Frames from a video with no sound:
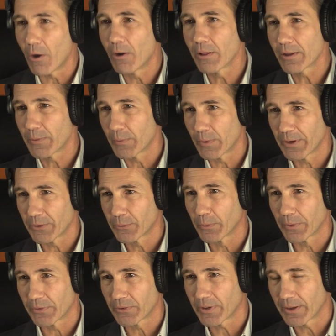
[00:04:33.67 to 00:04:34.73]
all it was
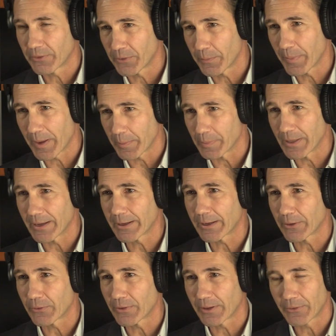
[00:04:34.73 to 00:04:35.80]
was Hudson Bay blankets.
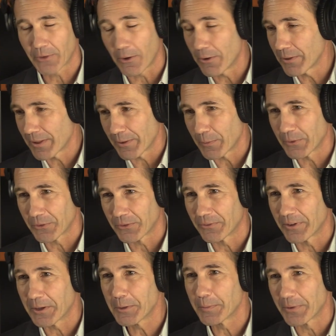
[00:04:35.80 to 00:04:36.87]
That's all that was
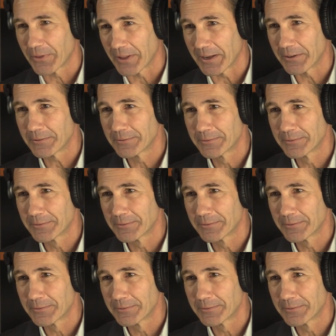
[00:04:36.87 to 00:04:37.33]
available then.